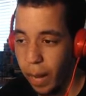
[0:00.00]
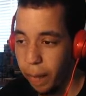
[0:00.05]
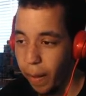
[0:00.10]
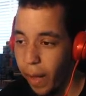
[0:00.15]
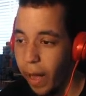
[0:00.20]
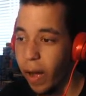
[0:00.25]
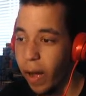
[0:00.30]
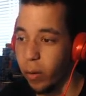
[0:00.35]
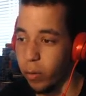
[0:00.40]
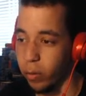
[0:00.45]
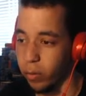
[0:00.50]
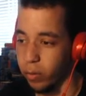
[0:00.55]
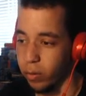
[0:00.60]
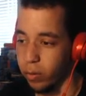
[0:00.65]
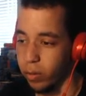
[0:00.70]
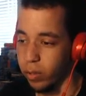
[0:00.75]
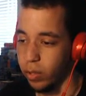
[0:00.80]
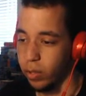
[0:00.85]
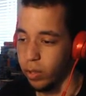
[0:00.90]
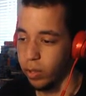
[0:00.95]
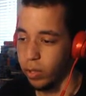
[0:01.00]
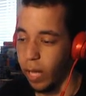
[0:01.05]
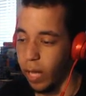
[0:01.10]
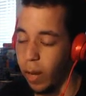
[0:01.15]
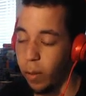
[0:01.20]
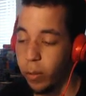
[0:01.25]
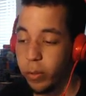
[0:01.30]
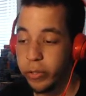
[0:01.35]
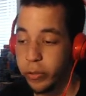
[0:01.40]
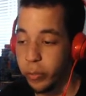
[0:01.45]
I'm out.
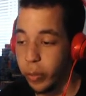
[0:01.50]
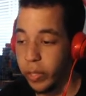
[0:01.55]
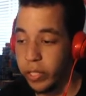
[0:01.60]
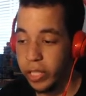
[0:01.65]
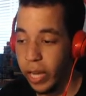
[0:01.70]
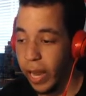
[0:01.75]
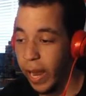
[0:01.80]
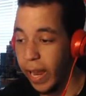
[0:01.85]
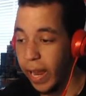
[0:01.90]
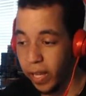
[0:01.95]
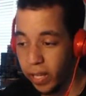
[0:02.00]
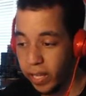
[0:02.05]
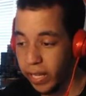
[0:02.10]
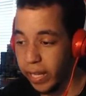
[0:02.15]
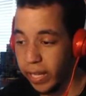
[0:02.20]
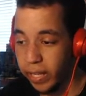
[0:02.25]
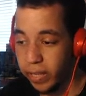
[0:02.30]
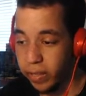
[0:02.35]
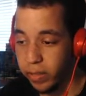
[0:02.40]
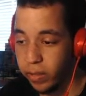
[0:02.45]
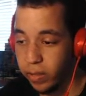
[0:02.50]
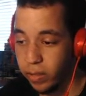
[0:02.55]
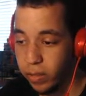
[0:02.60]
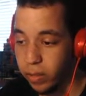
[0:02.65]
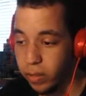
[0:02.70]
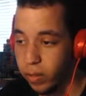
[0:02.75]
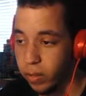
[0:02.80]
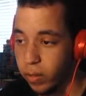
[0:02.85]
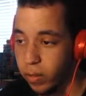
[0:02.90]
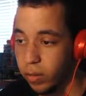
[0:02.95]
I will switch Ale in.
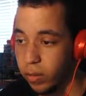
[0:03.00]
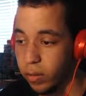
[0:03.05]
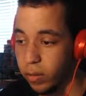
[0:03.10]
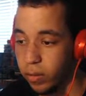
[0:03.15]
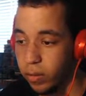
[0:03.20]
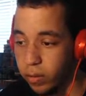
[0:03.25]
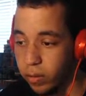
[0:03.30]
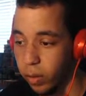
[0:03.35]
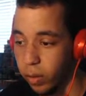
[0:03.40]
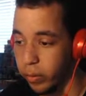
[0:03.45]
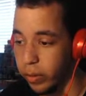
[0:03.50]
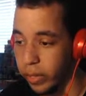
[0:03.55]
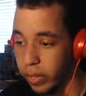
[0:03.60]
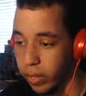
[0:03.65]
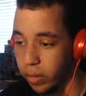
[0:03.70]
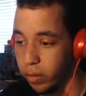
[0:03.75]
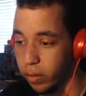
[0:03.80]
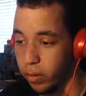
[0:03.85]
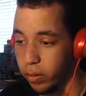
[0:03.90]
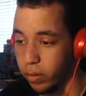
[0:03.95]
I don't think...